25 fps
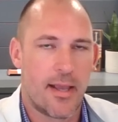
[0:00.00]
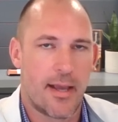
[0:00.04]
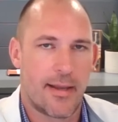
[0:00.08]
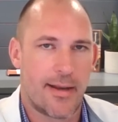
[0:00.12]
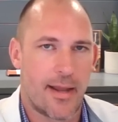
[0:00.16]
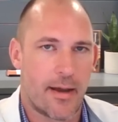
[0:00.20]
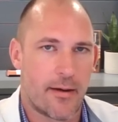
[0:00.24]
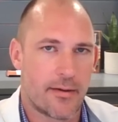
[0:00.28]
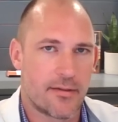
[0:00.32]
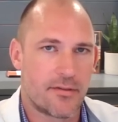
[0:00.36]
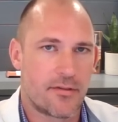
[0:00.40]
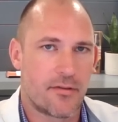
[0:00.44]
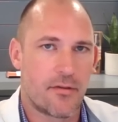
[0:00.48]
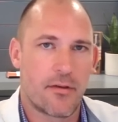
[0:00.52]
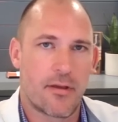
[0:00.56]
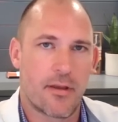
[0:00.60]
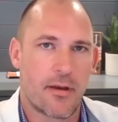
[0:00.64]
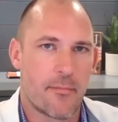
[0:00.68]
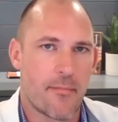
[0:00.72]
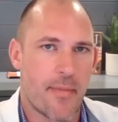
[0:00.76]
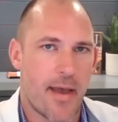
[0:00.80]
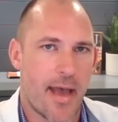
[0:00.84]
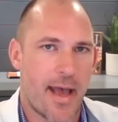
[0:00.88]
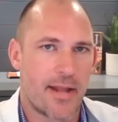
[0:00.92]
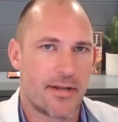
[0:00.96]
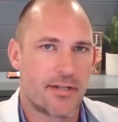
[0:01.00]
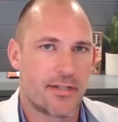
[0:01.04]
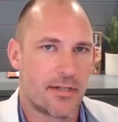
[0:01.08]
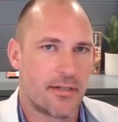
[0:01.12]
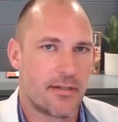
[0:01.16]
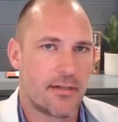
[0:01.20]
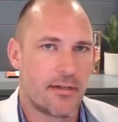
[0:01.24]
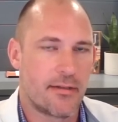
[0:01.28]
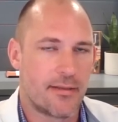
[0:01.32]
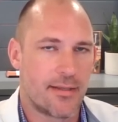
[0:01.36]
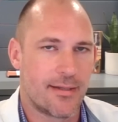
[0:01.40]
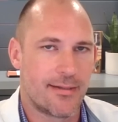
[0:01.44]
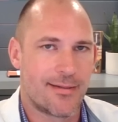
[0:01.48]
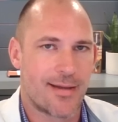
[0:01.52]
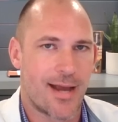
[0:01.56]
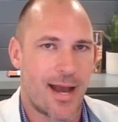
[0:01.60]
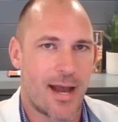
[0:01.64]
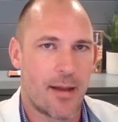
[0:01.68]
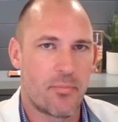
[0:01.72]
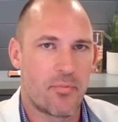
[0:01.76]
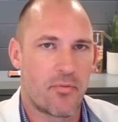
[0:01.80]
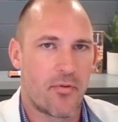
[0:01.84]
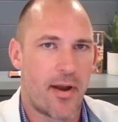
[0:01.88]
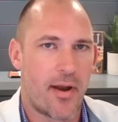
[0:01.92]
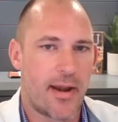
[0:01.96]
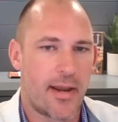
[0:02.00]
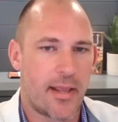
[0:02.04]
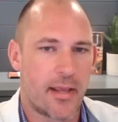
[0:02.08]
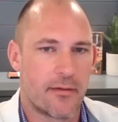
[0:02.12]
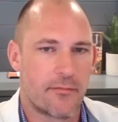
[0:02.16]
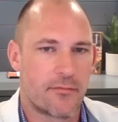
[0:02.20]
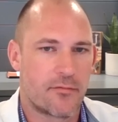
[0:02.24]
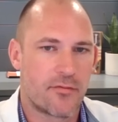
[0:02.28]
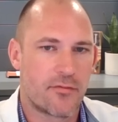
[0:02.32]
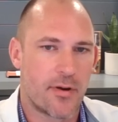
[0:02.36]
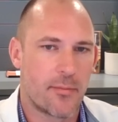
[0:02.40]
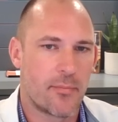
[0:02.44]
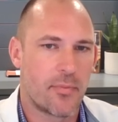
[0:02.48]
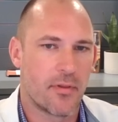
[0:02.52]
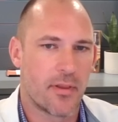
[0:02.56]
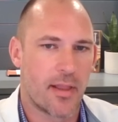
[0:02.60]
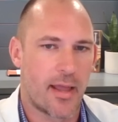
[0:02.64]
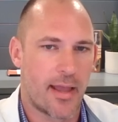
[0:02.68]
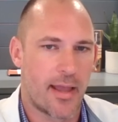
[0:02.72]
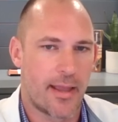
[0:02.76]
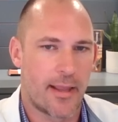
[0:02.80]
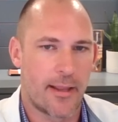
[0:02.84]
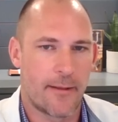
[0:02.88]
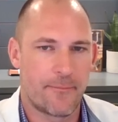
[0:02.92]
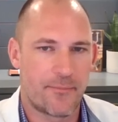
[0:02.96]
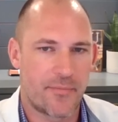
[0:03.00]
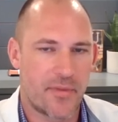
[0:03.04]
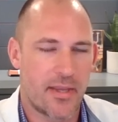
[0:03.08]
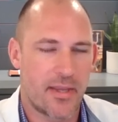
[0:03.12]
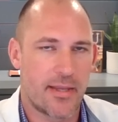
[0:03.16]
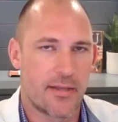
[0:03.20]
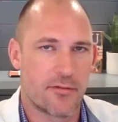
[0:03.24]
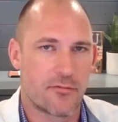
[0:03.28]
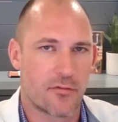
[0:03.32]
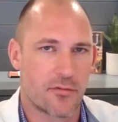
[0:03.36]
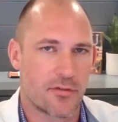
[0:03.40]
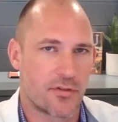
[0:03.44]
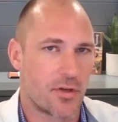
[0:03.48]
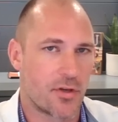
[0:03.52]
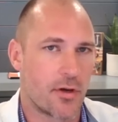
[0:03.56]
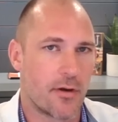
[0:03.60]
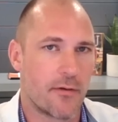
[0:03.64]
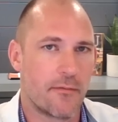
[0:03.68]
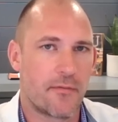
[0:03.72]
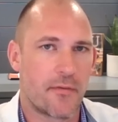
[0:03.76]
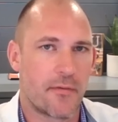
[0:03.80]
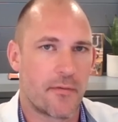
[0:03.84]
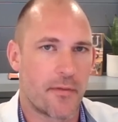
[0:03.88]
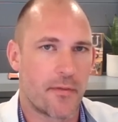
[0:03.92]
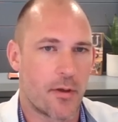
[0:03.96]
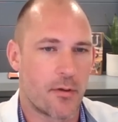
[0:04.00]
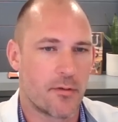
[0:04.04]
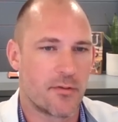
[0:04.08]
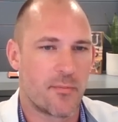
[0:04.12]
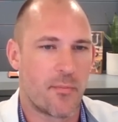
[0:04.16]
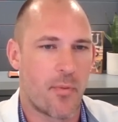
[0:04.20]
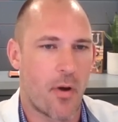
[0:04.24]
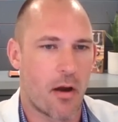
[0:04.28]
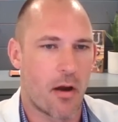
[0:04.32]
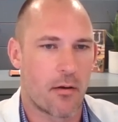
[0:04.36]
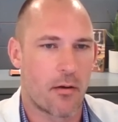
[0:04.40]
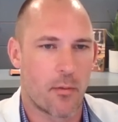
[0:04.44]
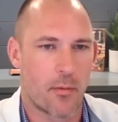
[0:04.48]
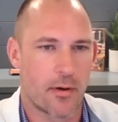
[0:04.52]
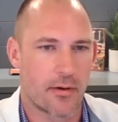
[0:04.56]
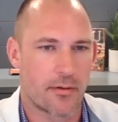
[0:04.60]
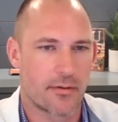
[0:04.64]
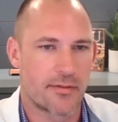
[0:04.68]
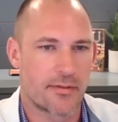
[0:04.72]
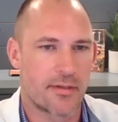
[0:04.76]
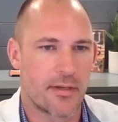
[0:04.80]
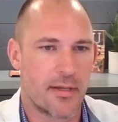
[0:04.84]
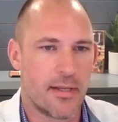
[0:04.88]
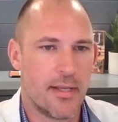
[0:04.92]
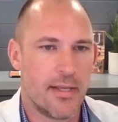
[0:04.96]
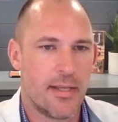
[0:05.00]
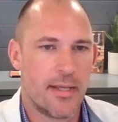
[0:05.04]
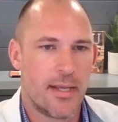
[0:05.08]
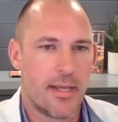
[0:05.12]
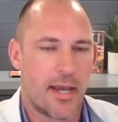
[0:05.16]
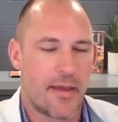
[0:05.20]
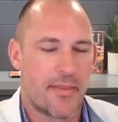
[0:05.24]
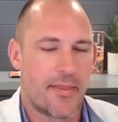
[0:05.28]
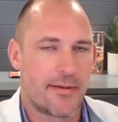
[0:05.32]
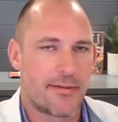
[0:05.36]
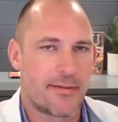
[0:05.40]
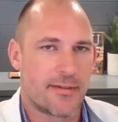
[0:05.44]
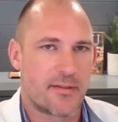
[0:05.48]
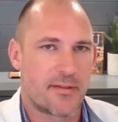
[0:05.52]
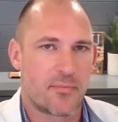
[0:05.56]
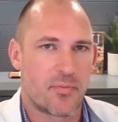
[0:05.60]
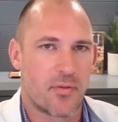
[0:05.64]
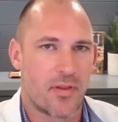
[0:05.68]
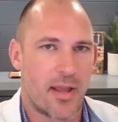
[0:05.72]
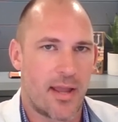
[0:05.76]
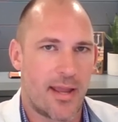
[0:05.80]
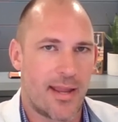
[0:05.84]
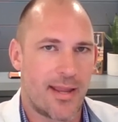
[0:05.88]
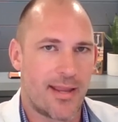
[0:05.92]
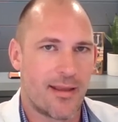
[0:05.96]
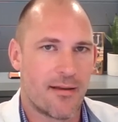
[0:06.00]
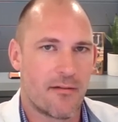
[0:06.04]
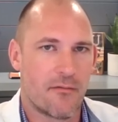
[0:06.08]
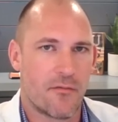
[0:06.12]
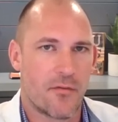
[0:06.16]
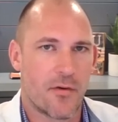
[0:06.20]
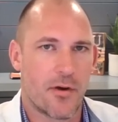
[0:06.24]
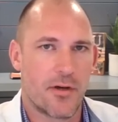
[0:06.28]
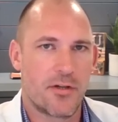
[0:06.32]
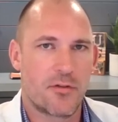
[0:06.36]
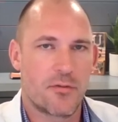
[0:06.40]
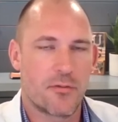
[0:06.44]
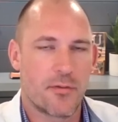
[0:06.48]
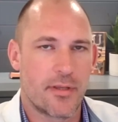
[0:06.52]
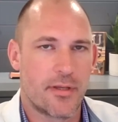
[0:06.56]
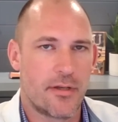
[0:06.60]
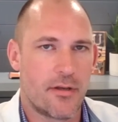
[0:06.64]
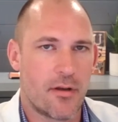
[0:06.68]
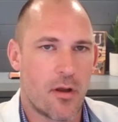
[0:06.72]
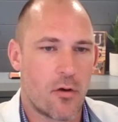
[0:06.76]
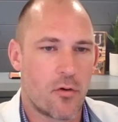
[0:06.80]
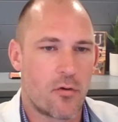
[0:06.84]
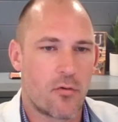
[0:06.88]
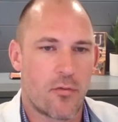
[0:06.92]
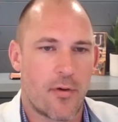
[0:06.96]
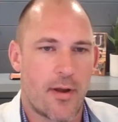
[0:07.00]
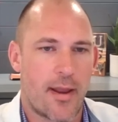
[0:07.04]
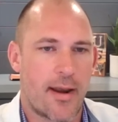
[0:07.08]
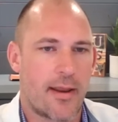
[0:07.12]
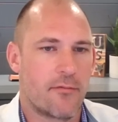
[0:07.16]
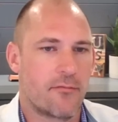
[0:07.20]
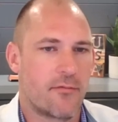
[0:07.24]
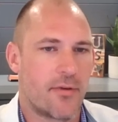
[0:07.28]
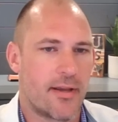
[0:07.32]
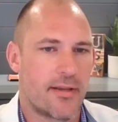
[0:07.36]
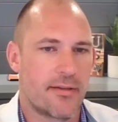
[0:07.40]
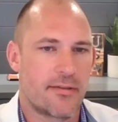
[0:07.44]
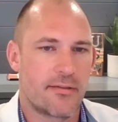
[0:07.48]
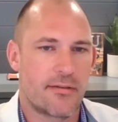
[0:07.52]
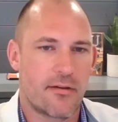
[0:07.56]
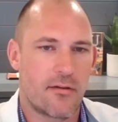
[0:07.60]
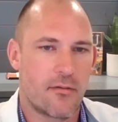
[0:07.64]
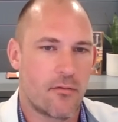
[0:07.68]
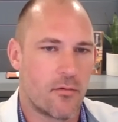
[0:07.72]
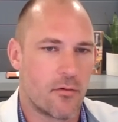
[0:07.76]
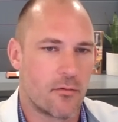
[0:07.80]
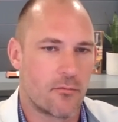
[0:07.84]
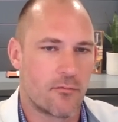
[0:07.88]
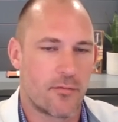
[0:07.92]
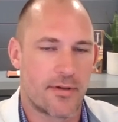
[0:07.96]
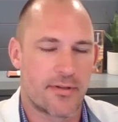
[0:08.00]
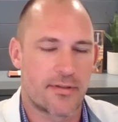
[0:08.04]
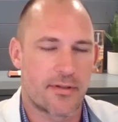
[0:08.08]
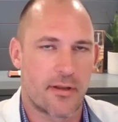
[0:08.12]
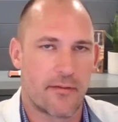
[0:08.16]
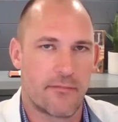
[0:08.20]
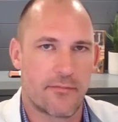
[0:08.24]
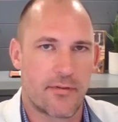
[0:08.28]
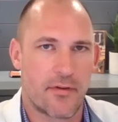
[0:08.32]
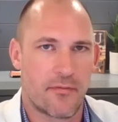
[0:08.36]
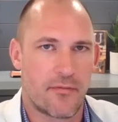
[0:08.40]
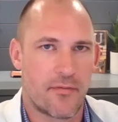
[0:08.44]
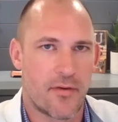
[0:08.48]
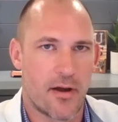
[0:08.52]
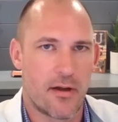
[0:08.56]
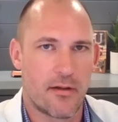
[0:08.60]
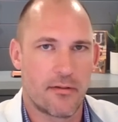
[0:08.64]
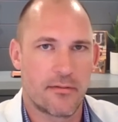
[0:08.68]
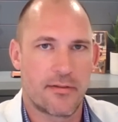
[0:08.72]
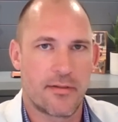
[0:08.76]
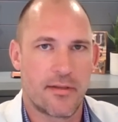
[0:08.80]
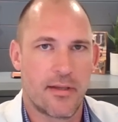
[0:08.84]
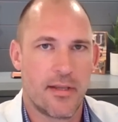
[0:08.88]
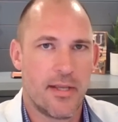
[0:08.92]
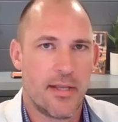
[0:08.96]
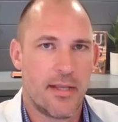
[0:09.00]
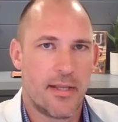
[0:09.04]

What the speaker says: Now, as you can imagine, the top rating of AAA is reserved for those borrowers that display virtually no credit risk or risk of default.